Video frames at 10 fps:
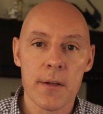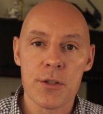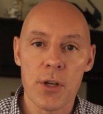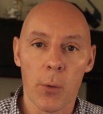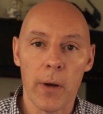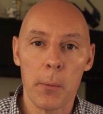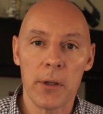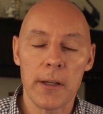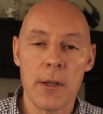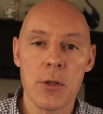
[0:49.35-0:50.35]
So what I would
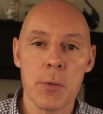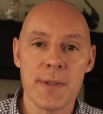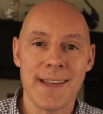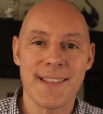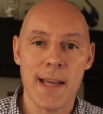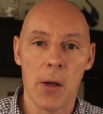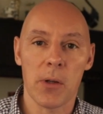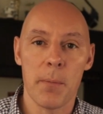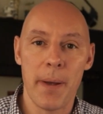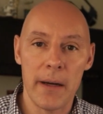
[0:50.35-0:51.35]
like to do is a sound
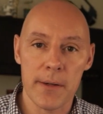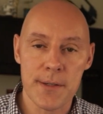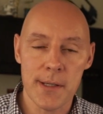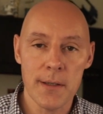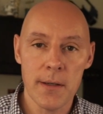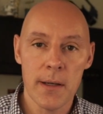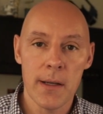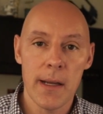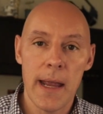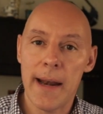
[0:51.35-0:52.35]
comparison,
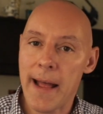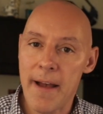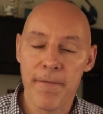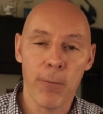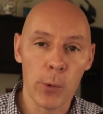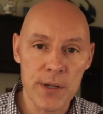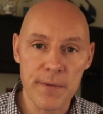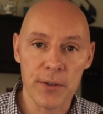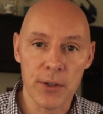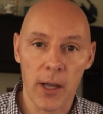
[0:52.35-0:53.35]
and I have 4
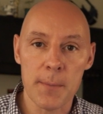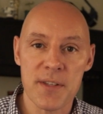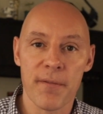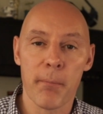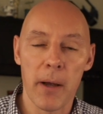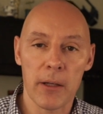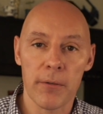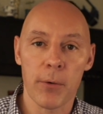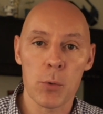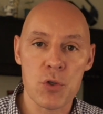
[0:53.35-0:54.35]
different types of
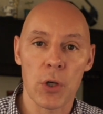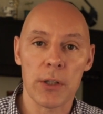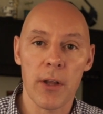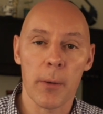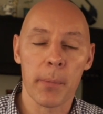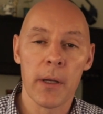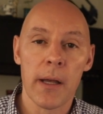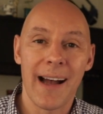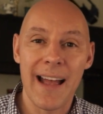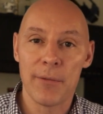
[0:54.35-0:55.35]
microphones hooked up.
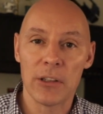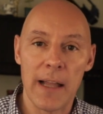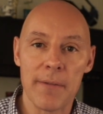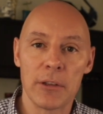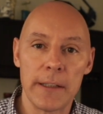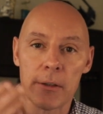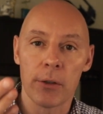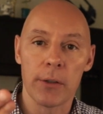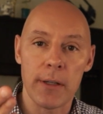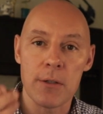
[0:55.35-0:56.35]
I have a lavalier
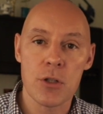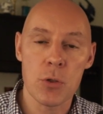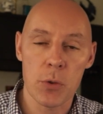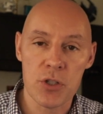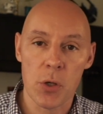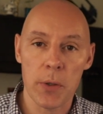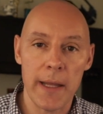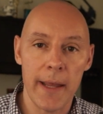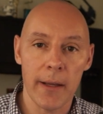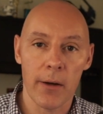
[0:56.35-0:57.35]
hooked into a
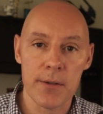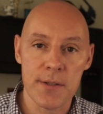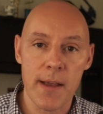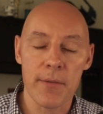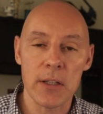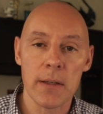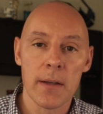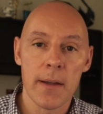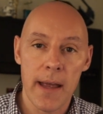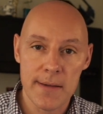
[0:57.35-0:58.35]
Sony AR7
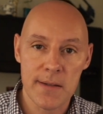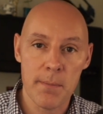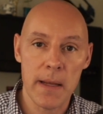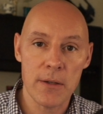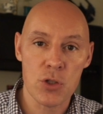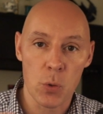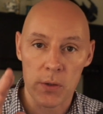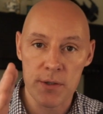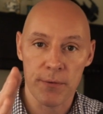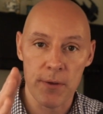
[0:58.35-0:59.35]
as the main
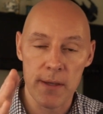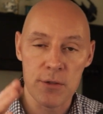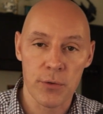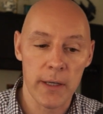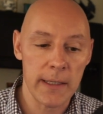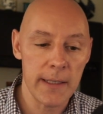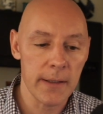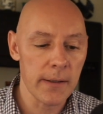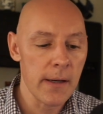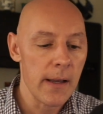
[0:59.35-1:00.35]
source for this right
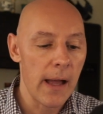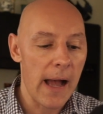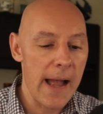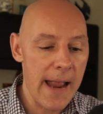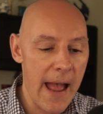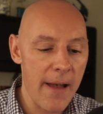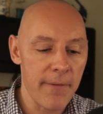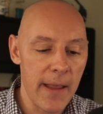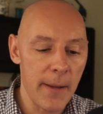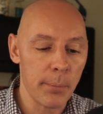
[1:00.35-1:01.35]
here. I have
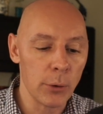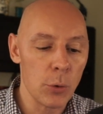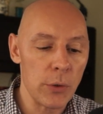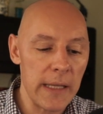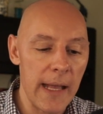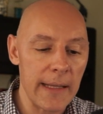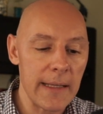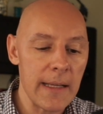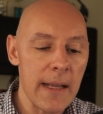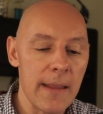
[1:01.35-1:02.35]
a Blue Yeti.